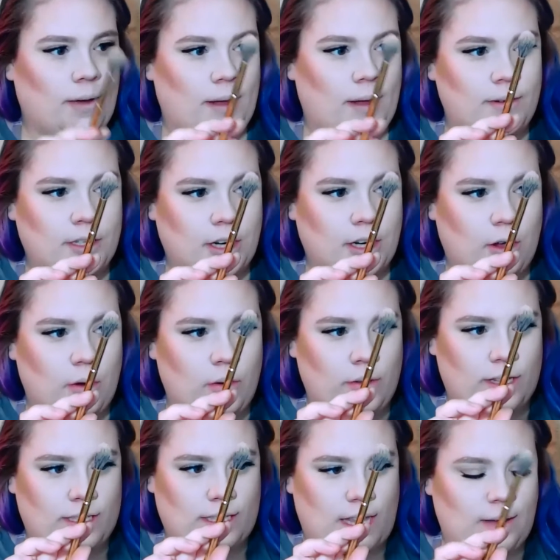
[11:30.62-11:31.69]
I'm just going to go
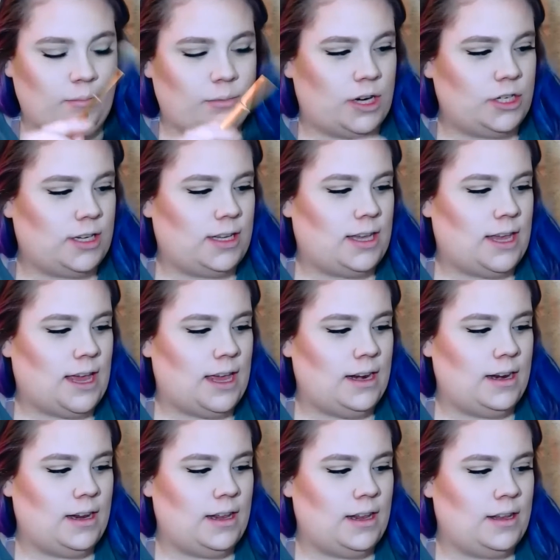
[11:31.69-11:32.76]
in with the same brush
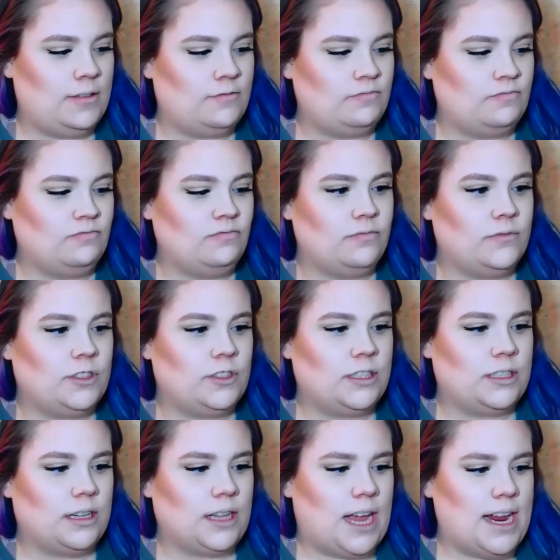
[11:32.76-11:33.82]
again.
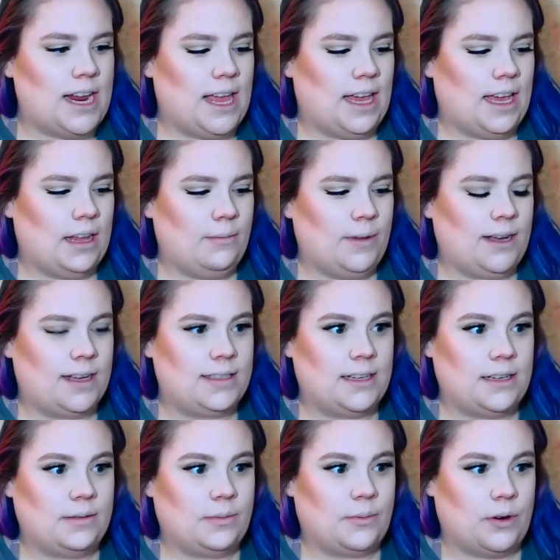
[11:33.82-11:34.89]
Just a light hand
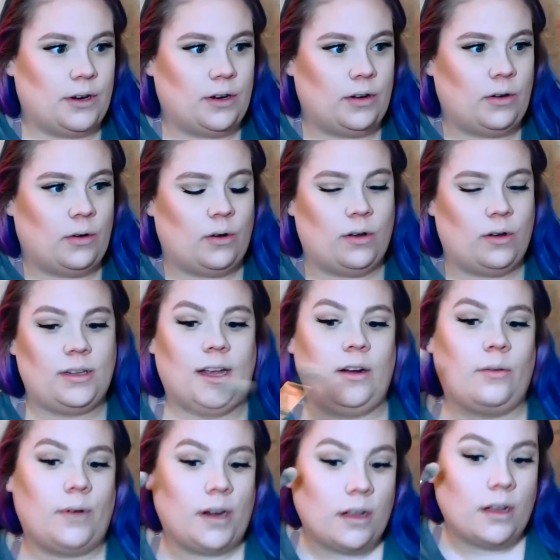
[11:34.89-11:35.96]
because it's more gold.
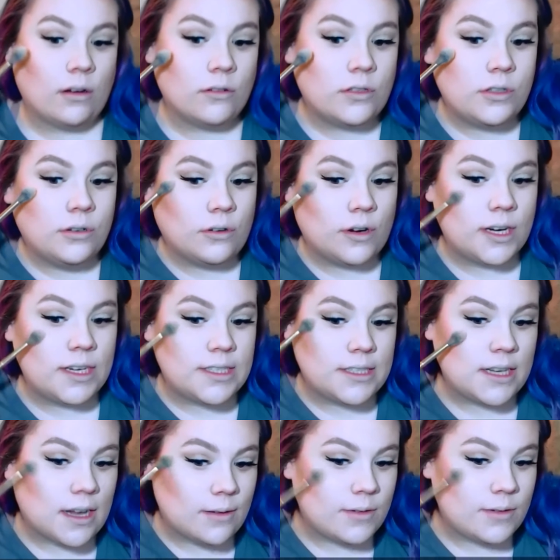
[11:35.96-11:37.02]
I don't want to go too
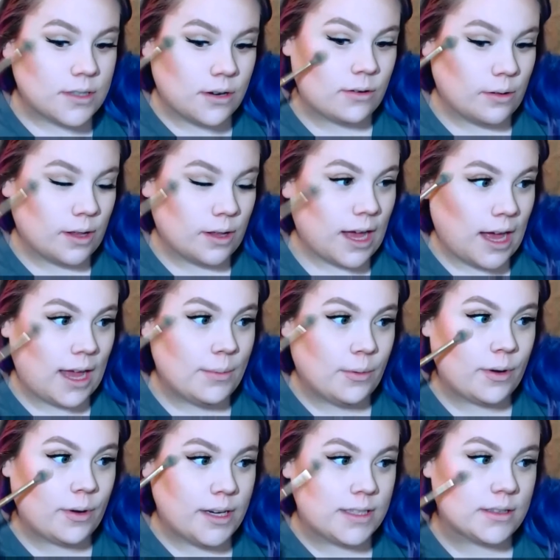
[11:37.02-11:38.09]
crazy. I'm just going on the high
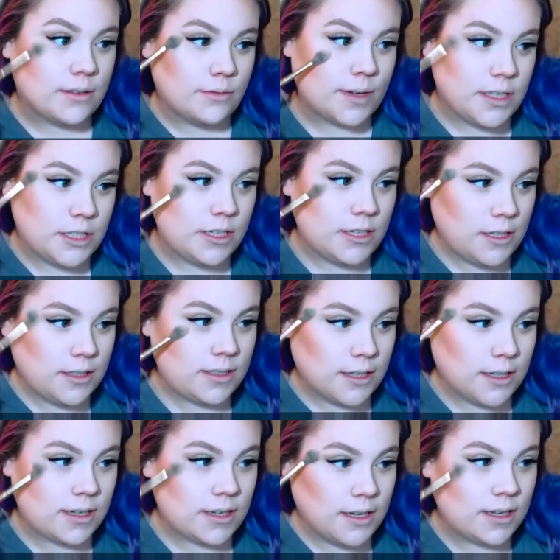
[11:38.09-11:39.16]
points of my cheeks
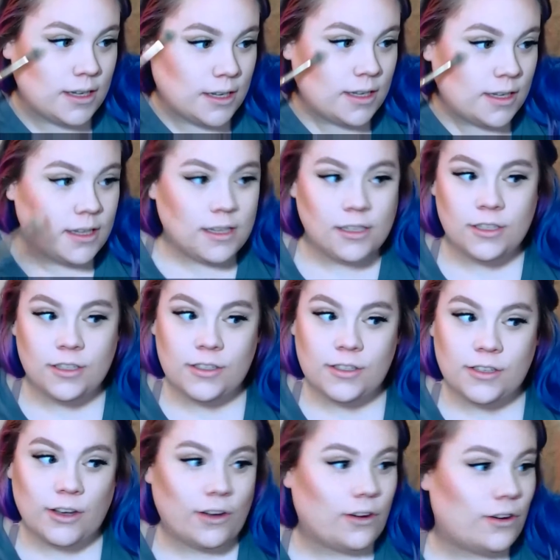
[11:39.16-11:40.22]
here.
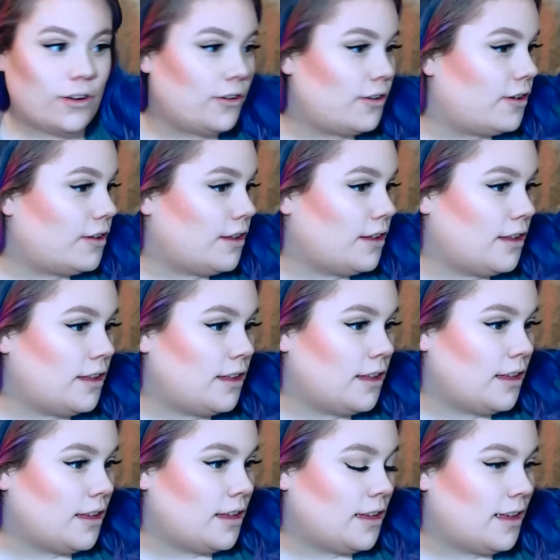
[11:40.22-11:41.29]
Just so,
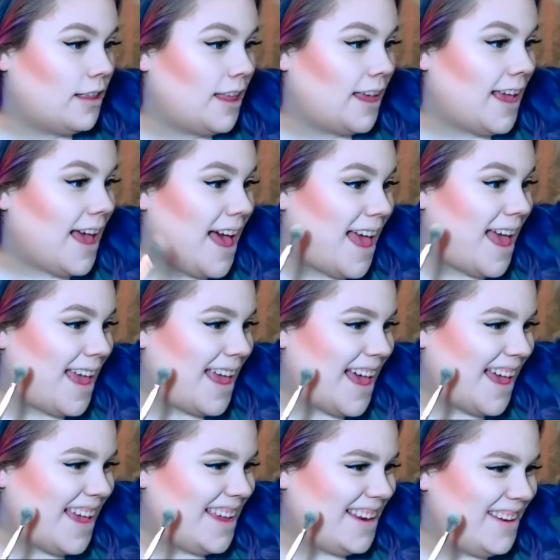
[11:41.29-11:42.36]
like,
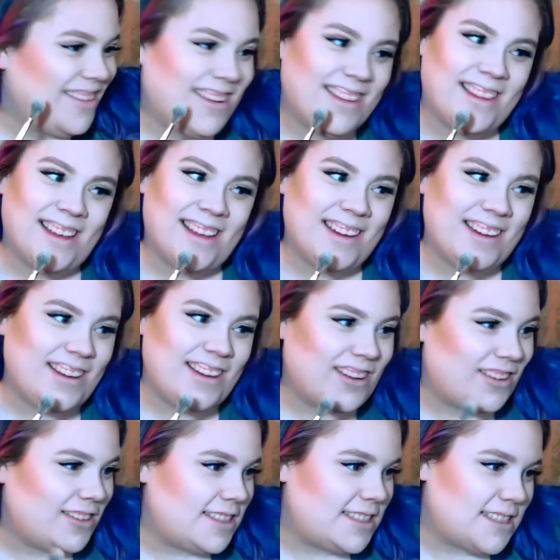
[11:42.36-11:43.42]
hi, how you doing there? You
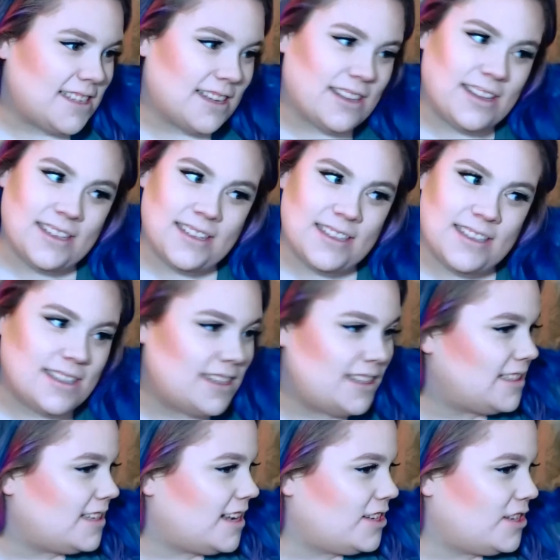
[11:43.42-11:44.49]
know, it's still, it's
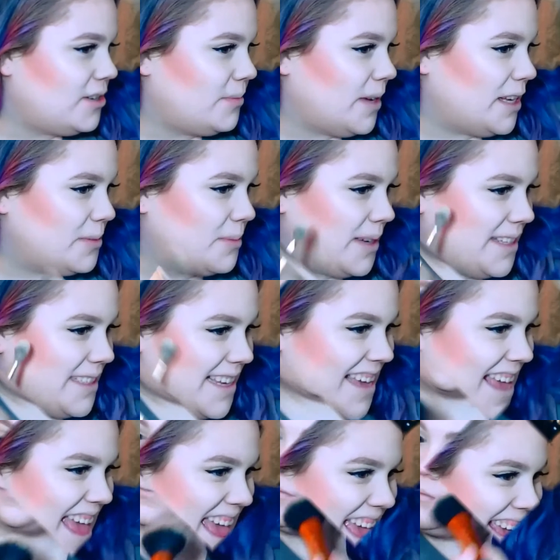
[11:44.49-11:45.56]
not too much, but it's
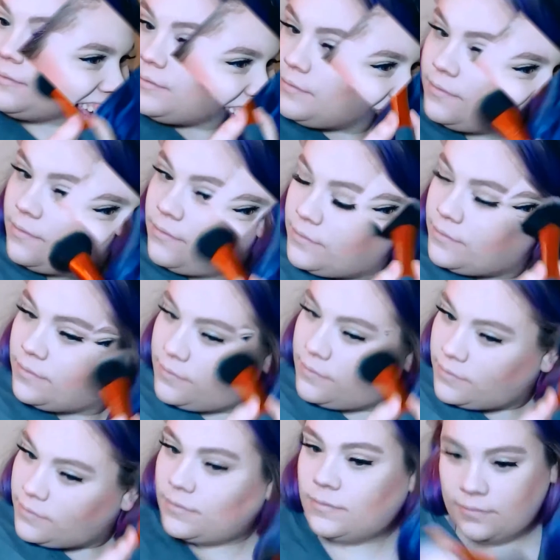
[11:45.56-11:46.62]
like, hey, hi.